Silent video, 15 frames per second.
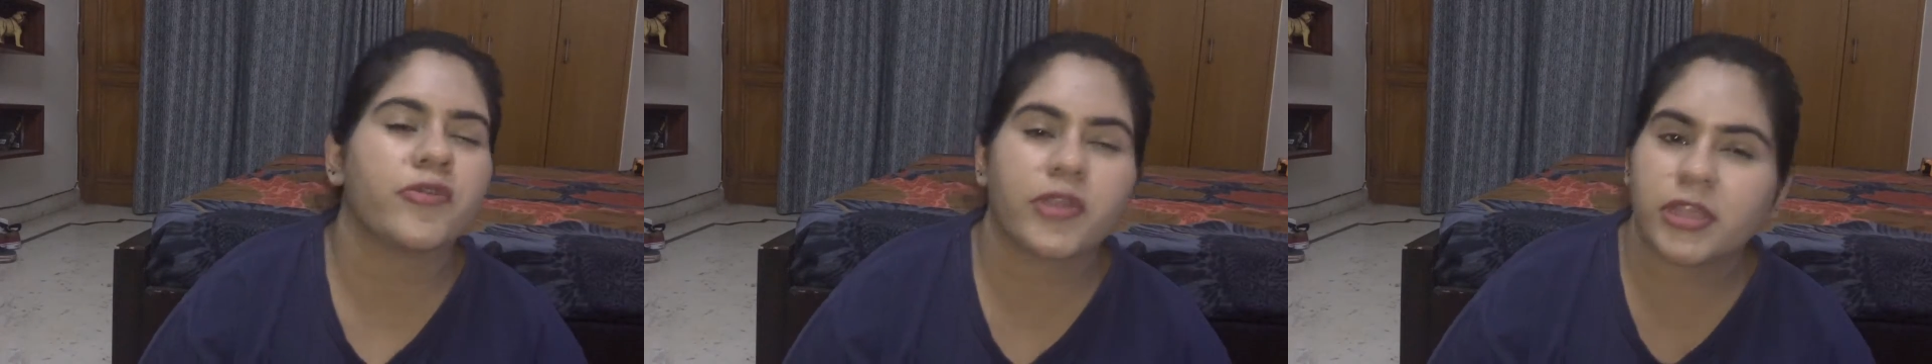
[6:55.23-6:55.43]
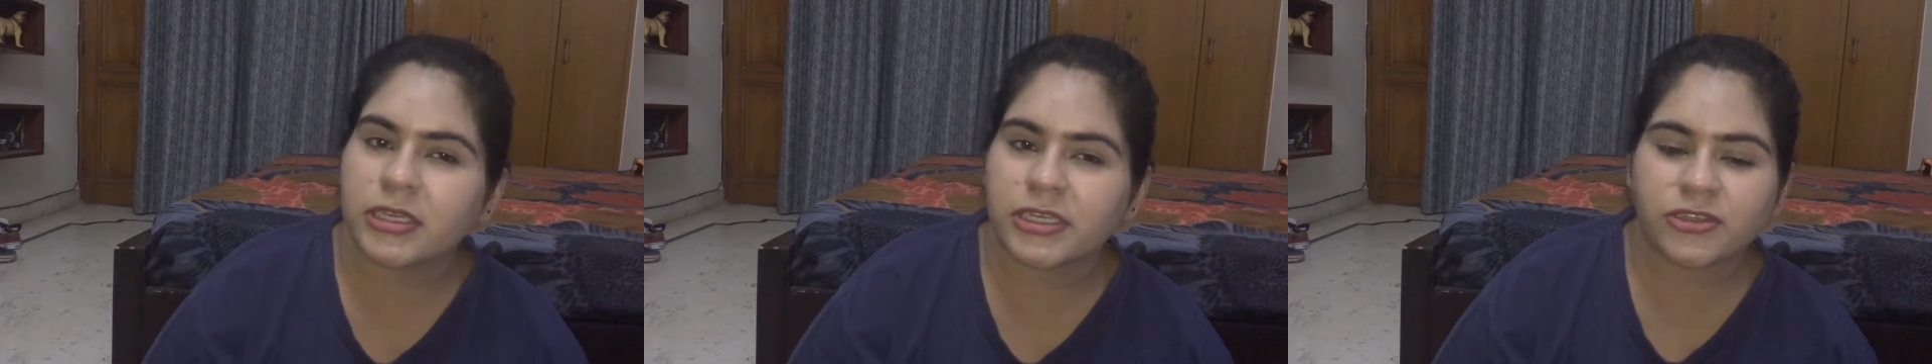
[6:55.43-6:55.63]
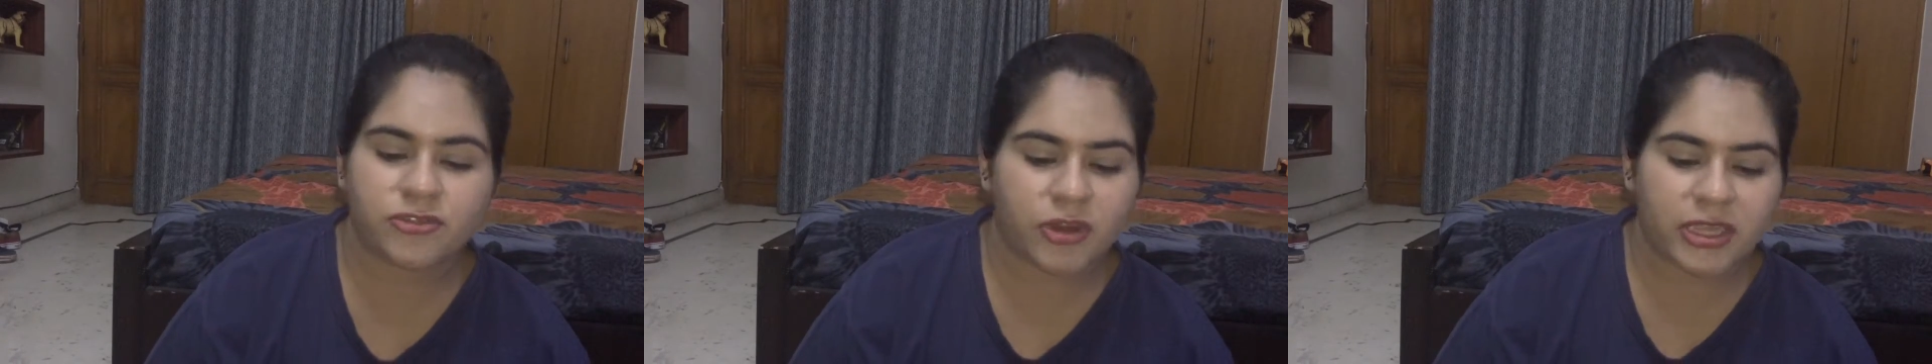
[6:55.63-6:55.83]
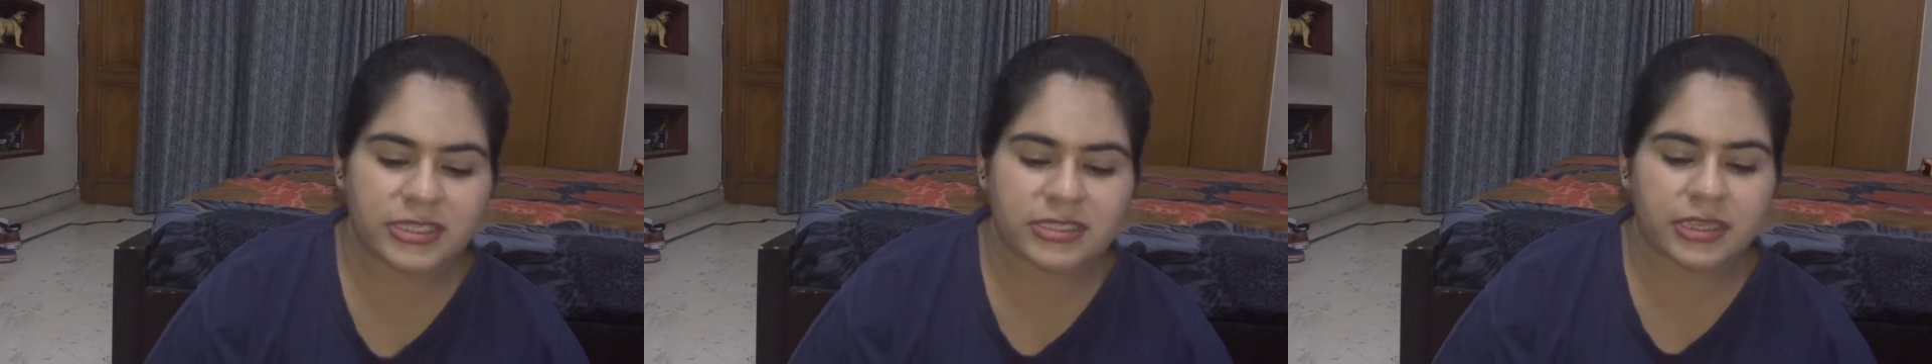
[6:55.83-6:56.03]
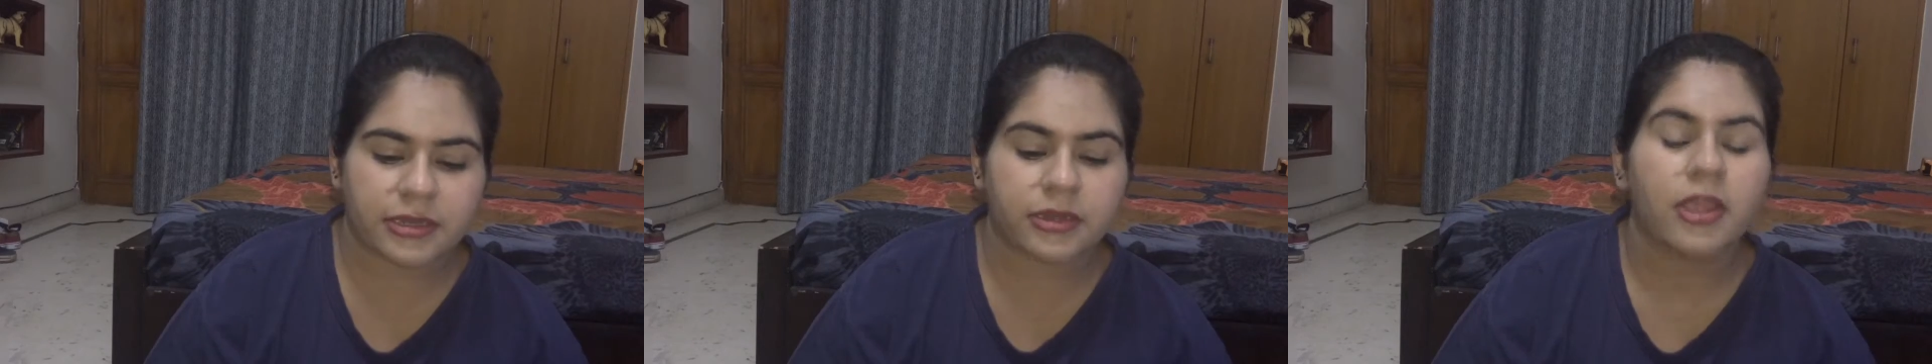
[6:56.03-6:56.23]
really dry
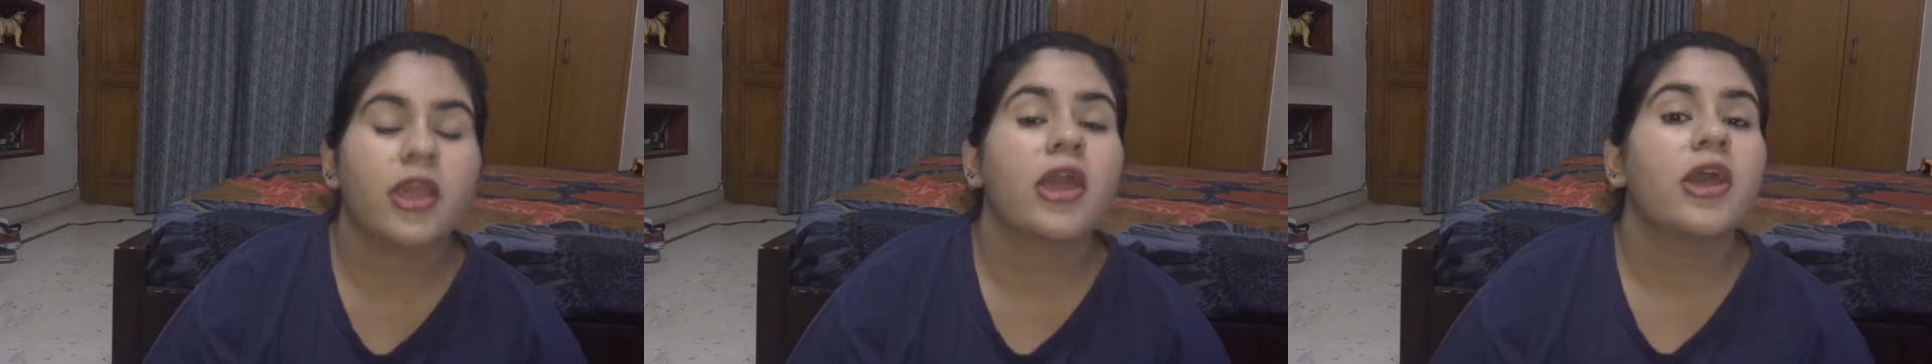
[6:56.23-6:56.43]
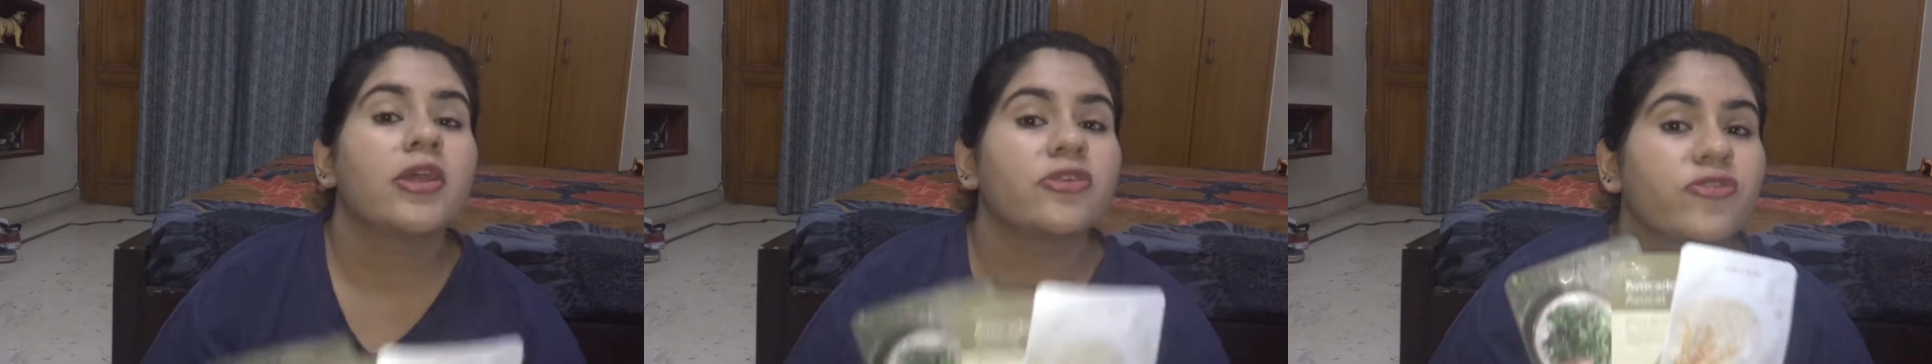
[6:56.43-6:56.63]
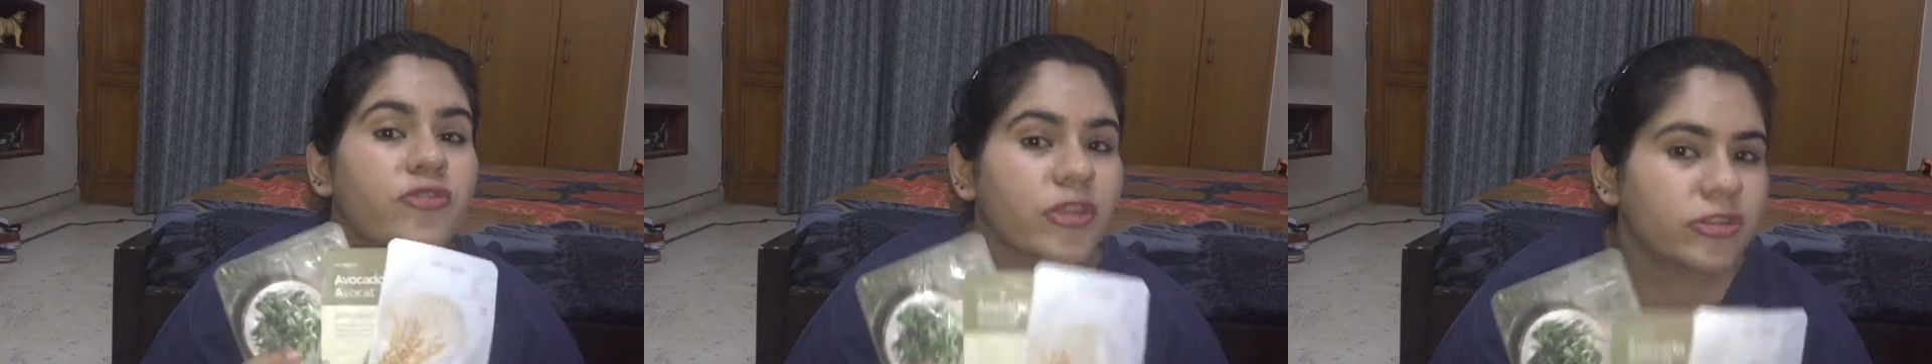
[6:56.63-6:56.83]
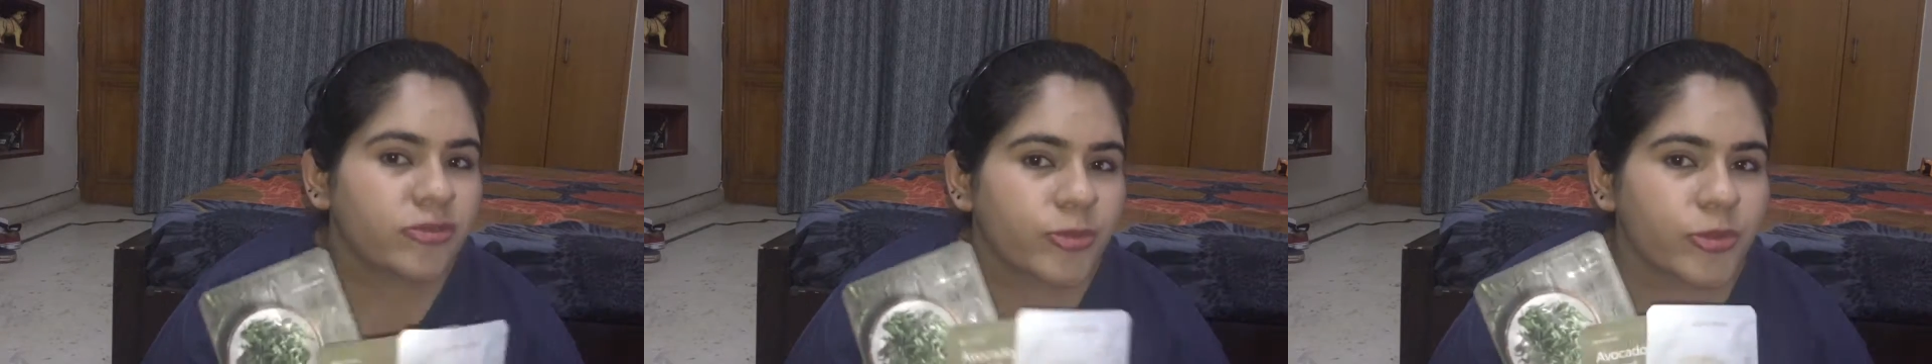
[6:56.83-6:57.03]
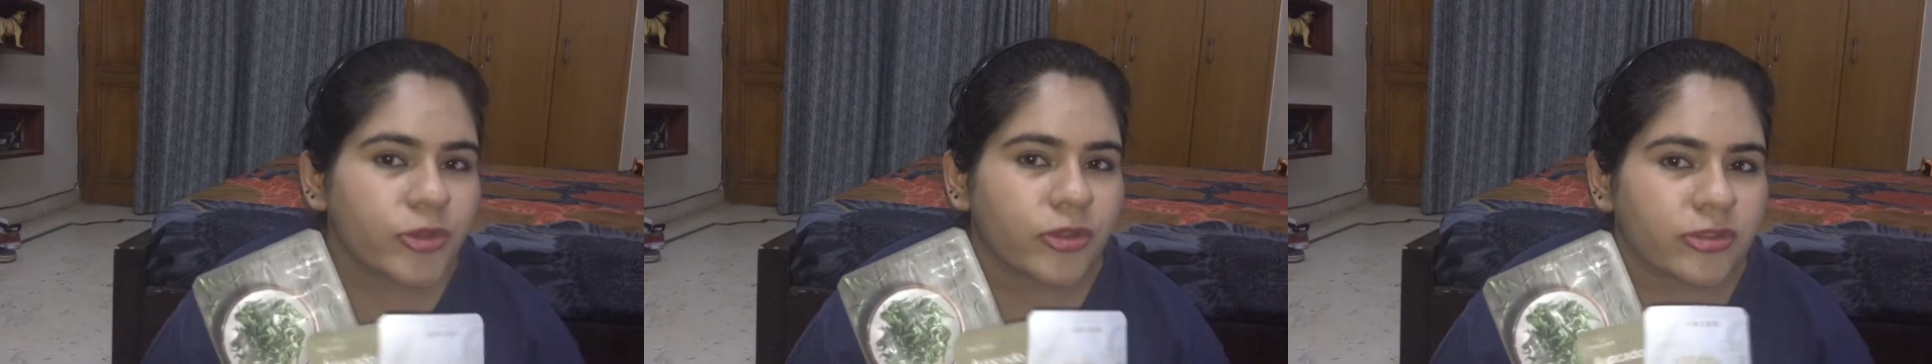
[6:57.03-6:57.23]
skin.
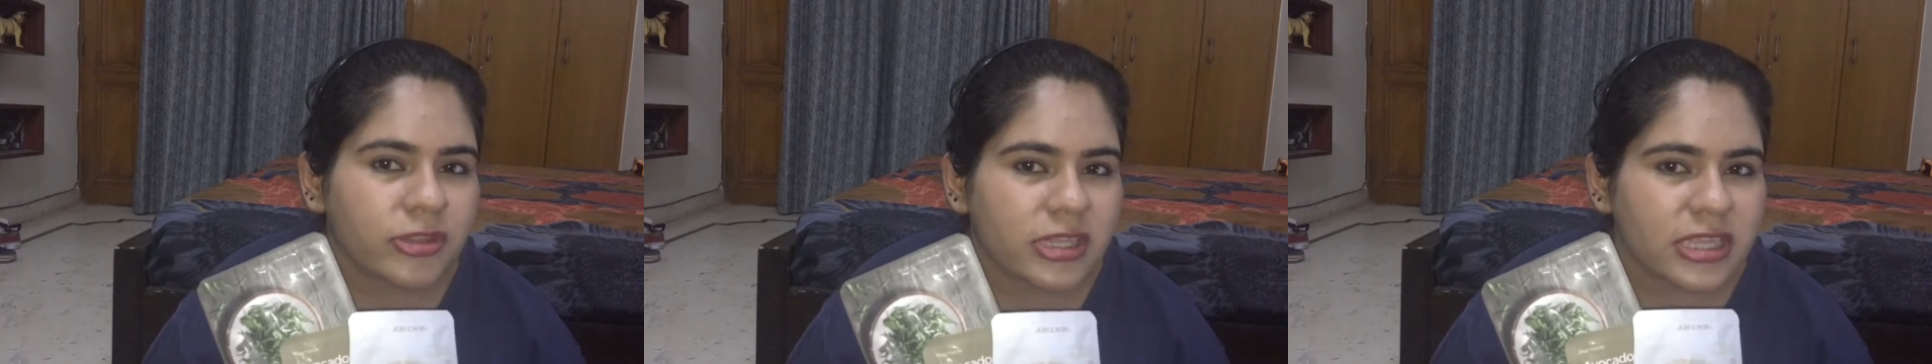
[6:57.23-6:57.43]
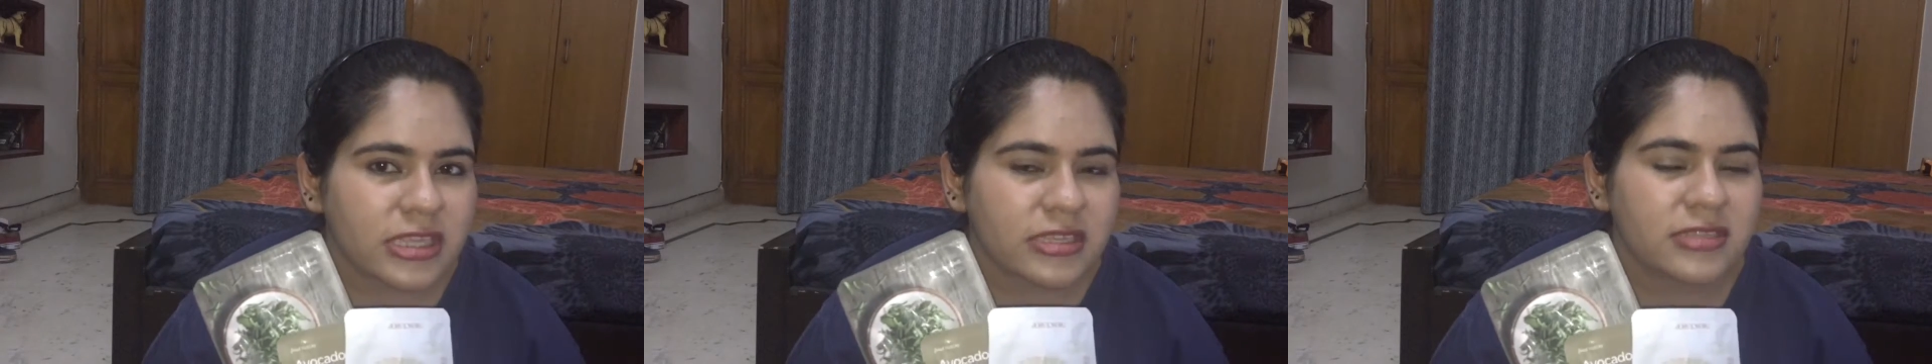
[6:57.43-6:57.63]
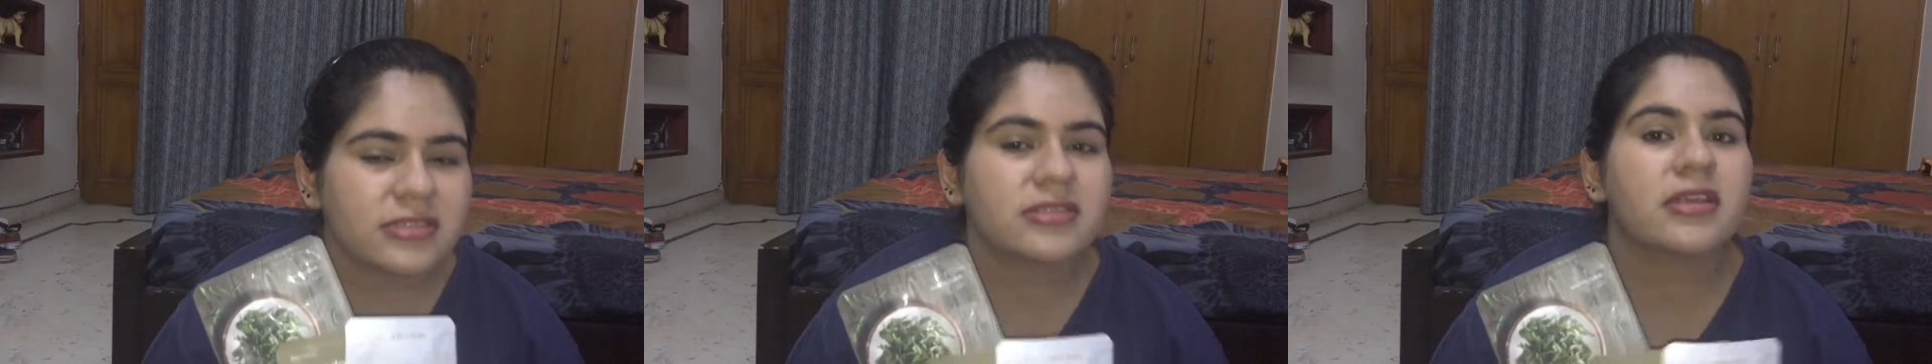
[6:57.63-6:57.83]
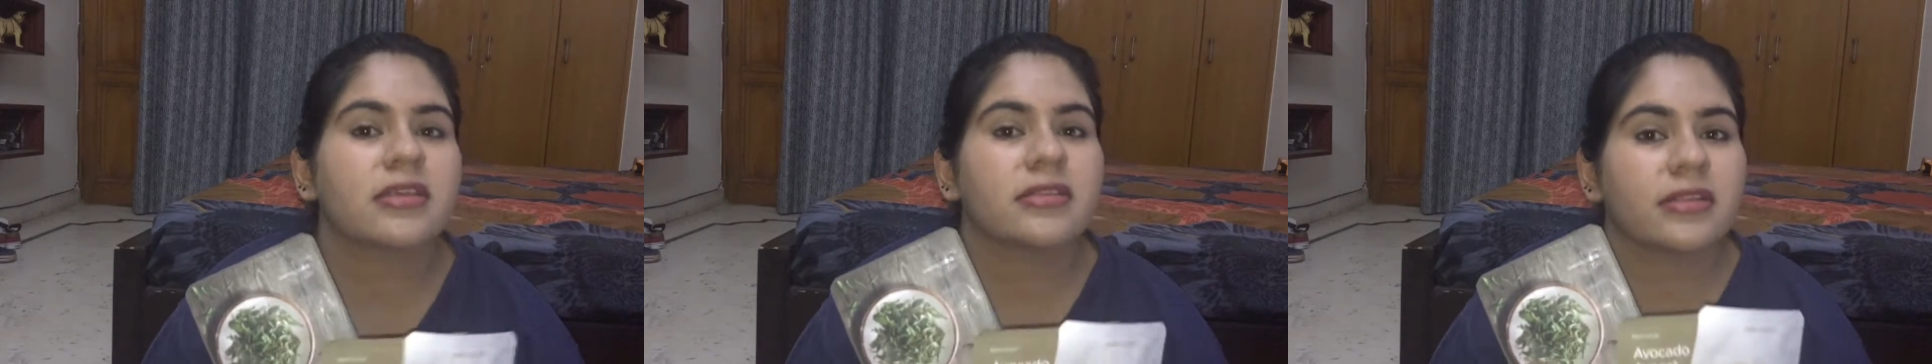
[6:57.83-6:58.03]
Trust me on this.